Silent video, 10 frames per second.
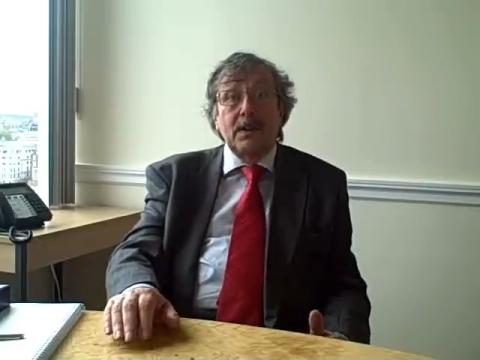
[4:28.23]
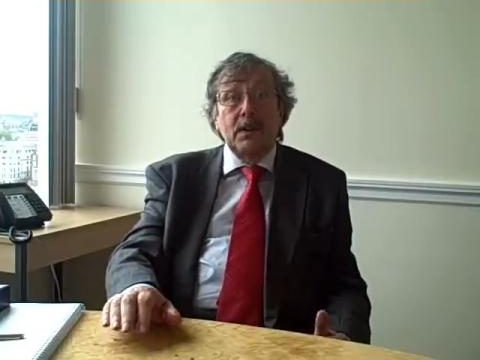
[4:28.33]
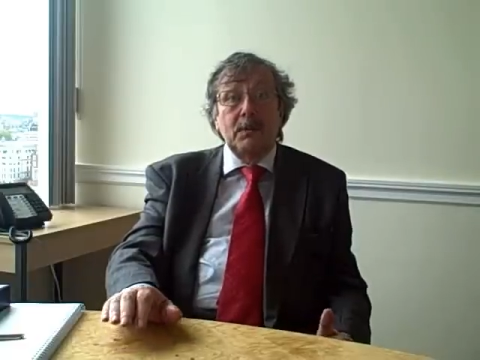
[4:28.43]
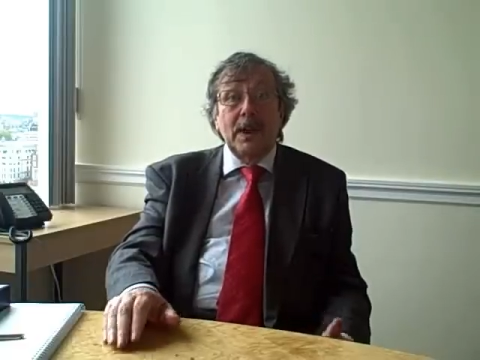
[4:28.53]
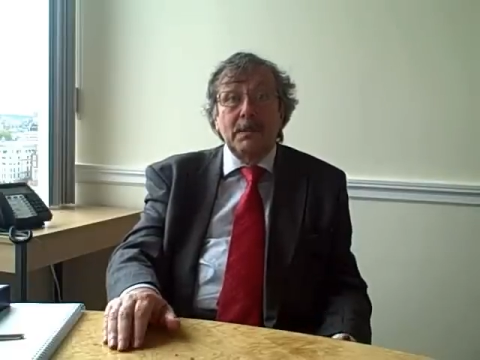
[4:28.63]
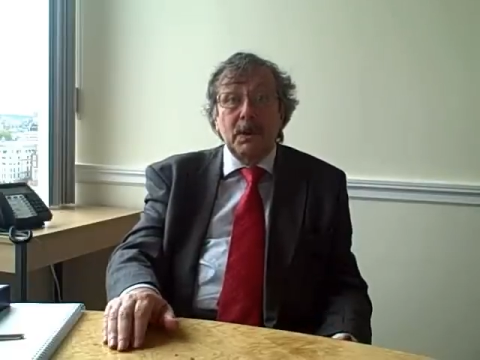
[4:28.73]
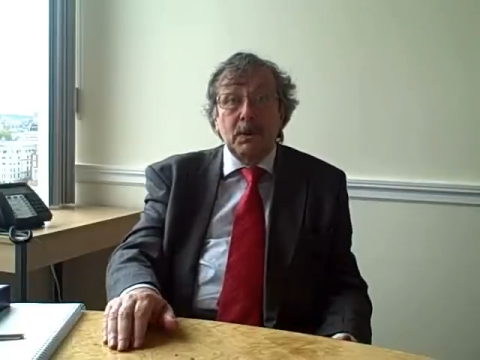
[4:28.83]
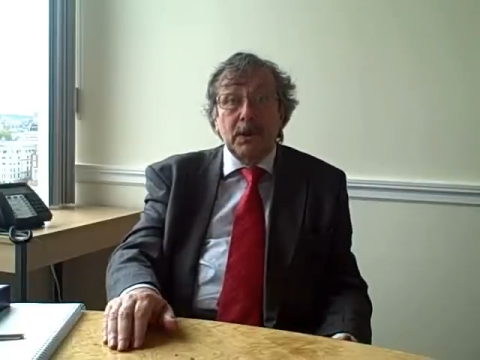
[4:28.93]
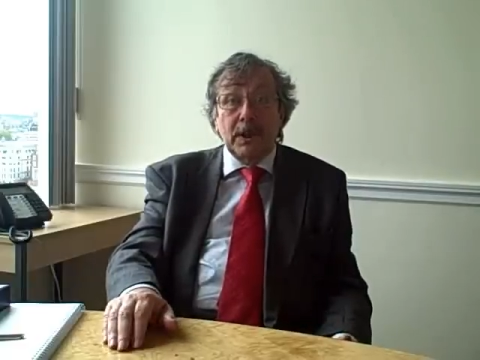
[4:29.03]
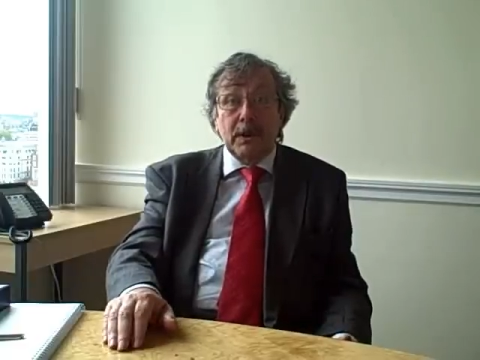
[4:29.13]
who may be
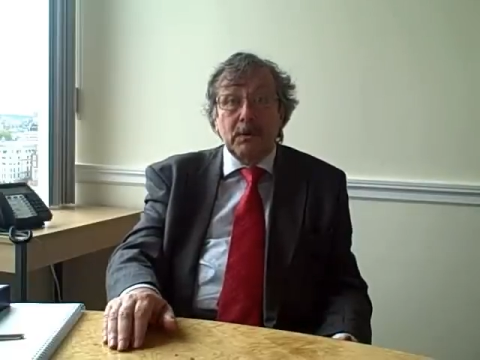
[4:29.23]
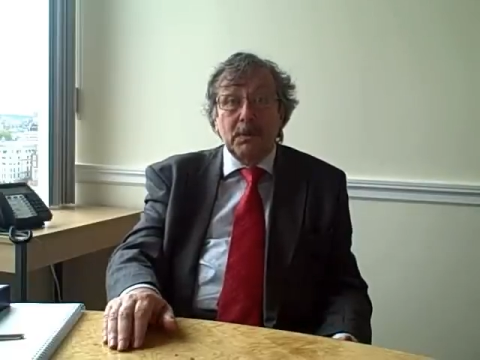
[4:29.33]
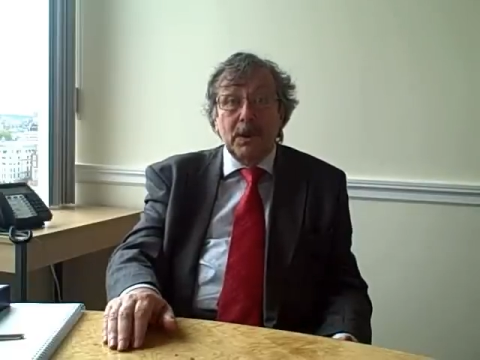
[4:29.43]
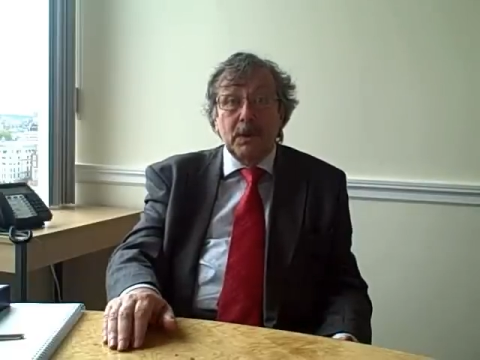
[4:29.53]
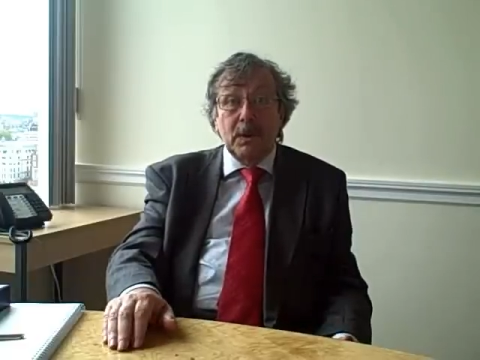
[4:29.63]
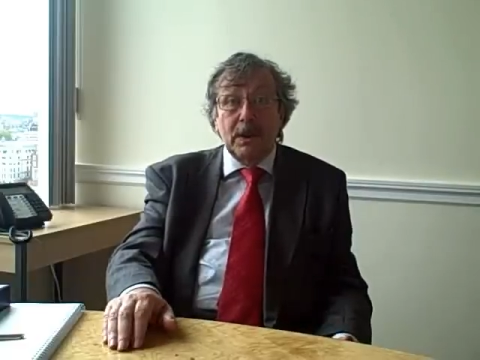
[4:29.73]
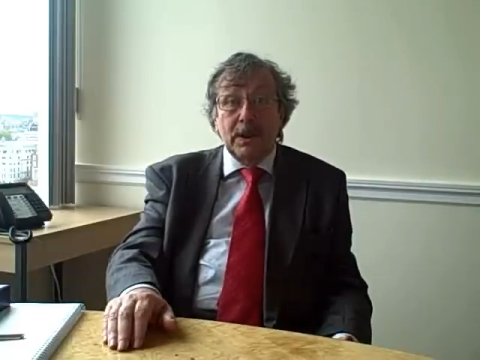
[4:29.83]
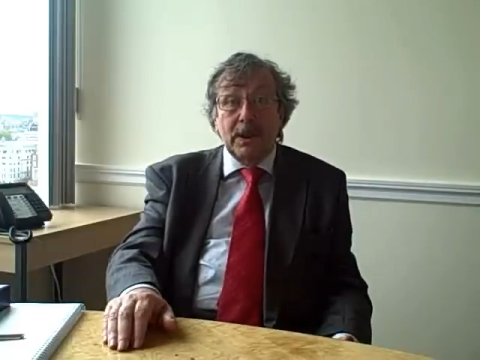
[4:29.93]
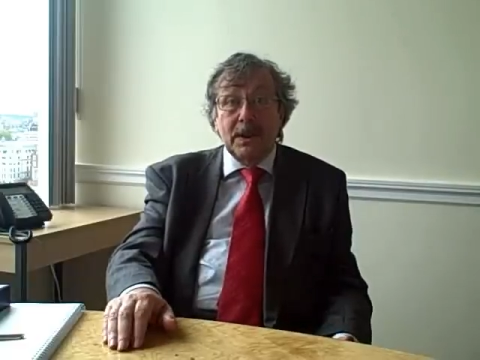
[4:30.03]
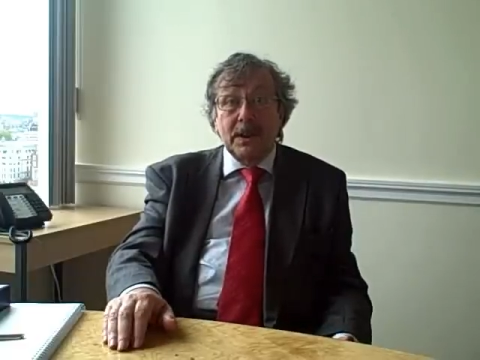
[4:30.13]
working
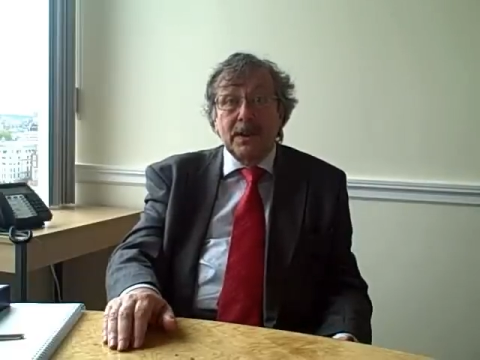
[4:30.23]
remotely,